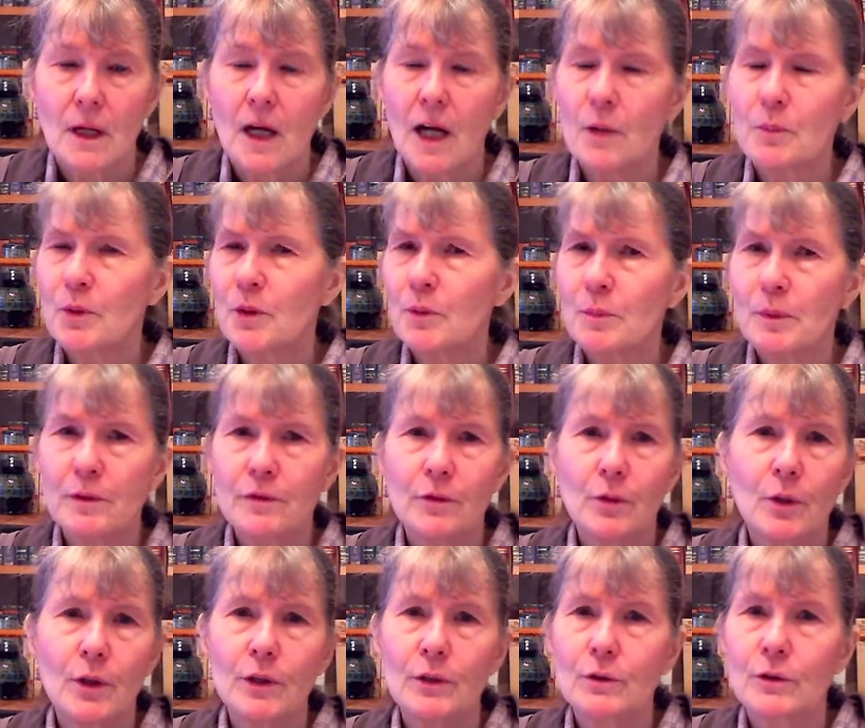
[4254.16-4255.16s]
I put
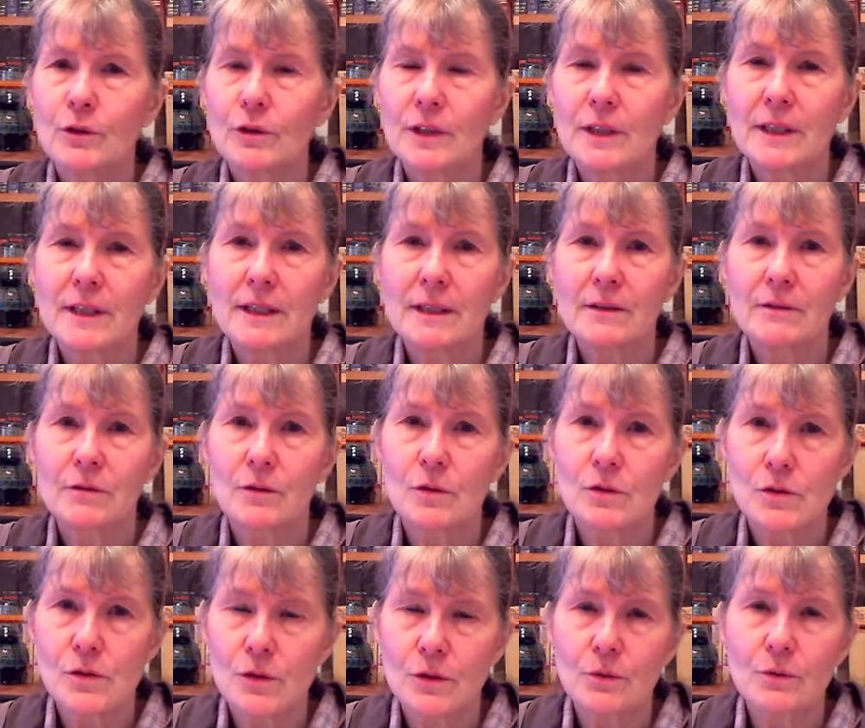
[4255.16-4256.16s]
before you good and
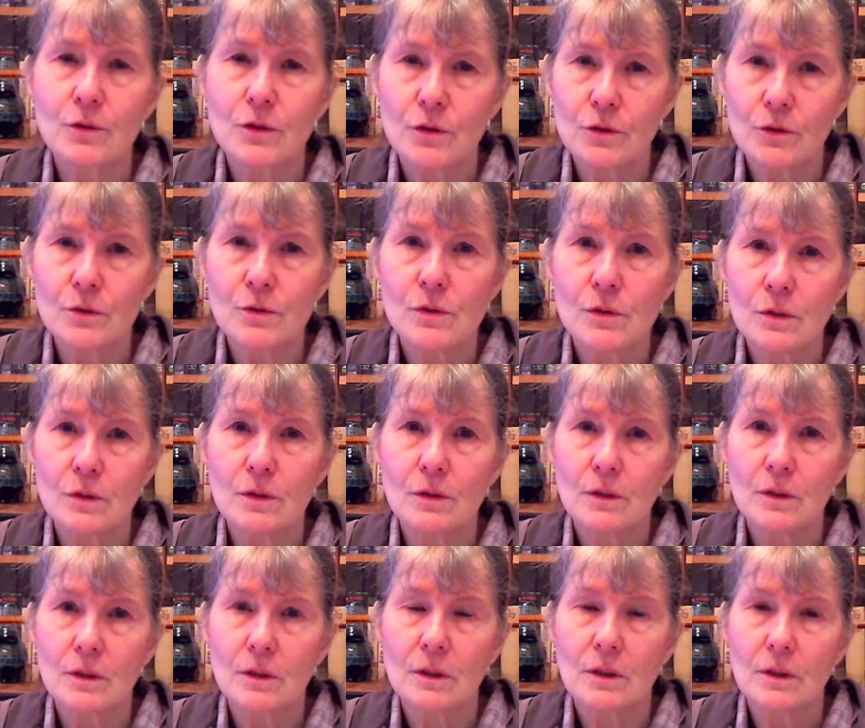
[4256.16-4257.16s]
evil, so choose
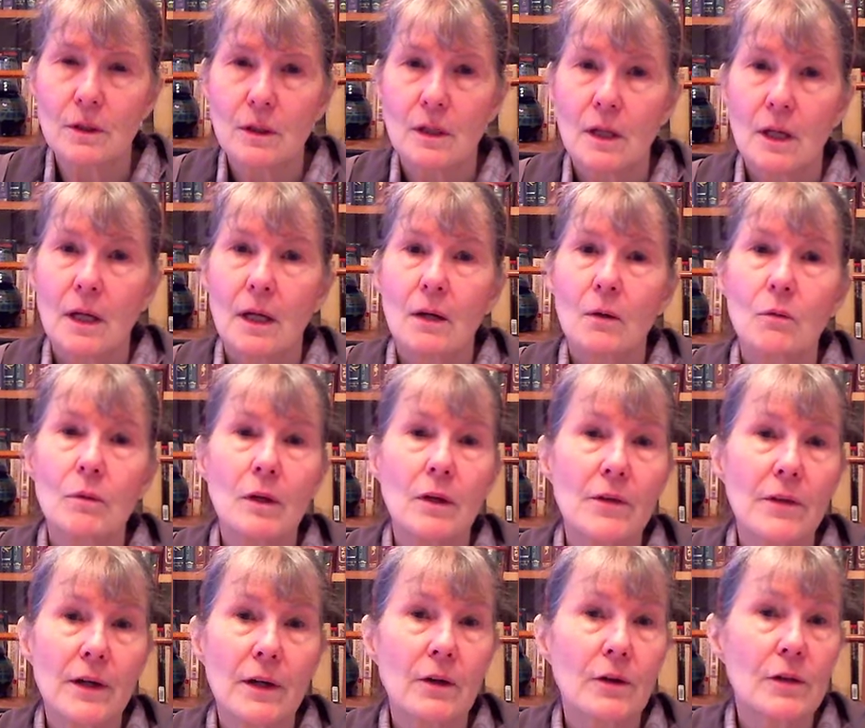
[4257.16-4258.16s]
good. Well,
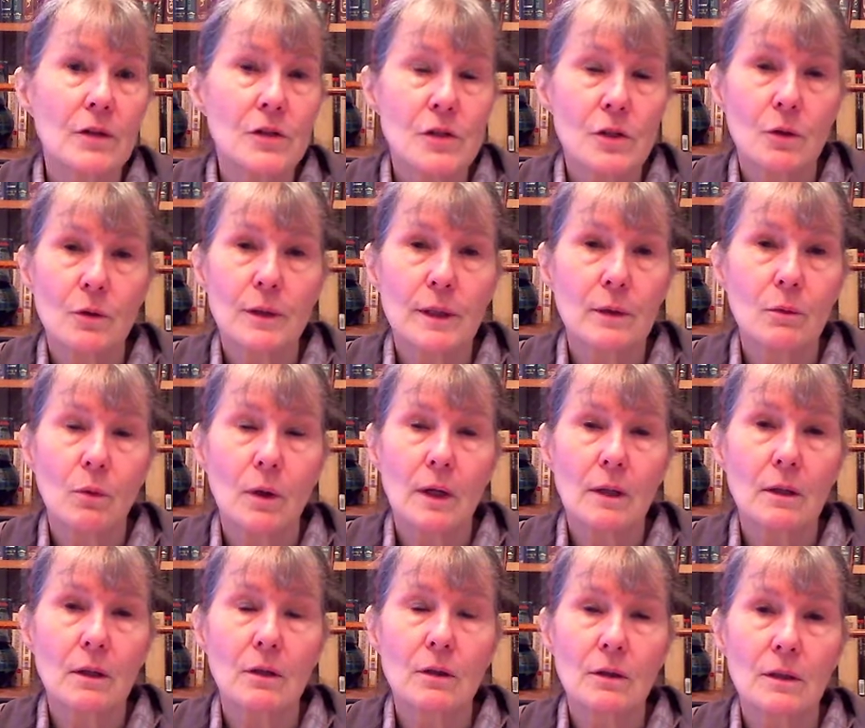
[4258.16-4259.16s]
there is only
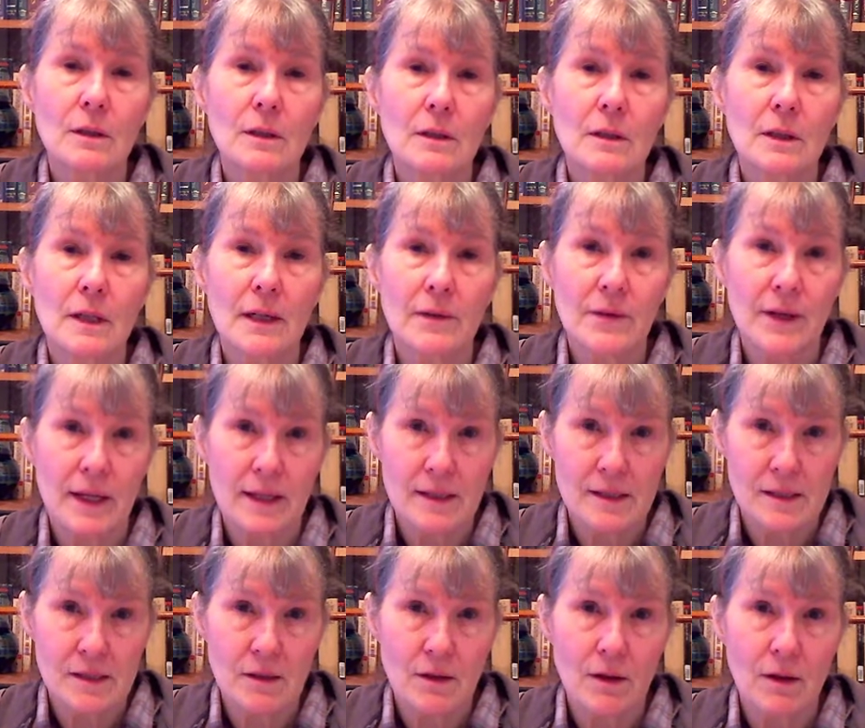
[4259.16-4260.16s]
one good, and that
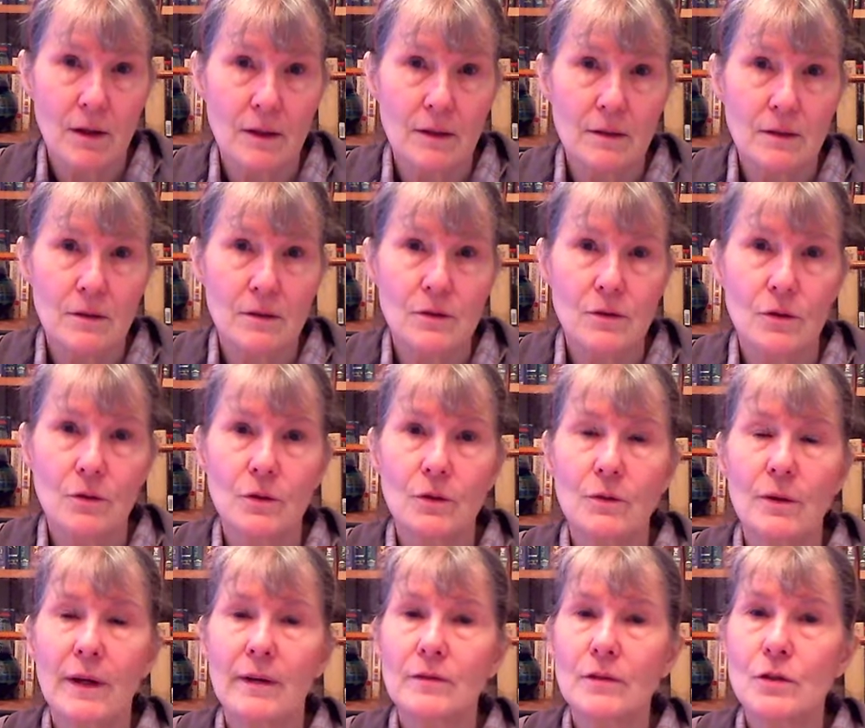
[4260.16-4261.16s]
is God. So you
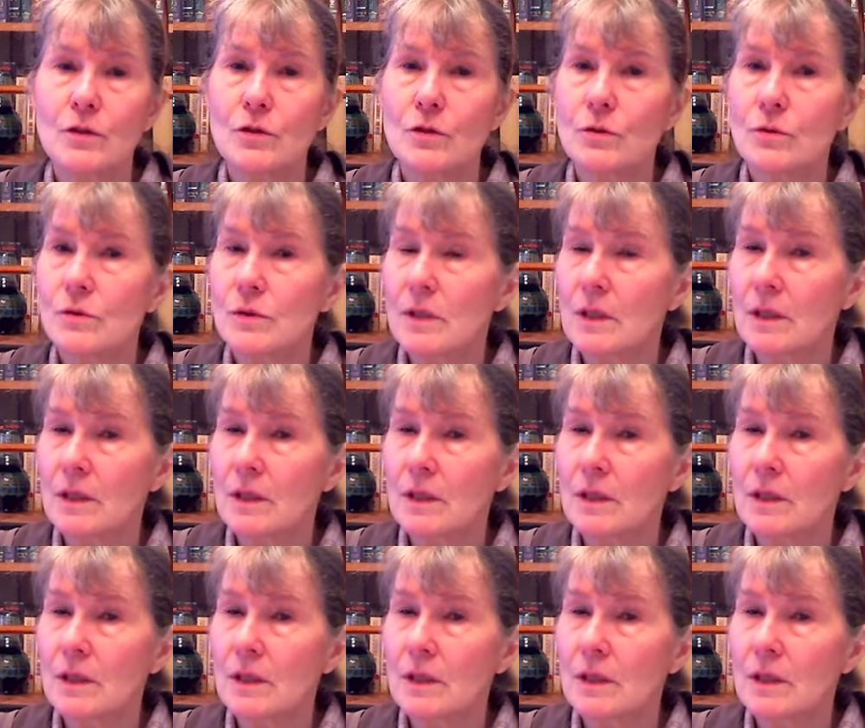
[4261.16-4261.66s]
have to choose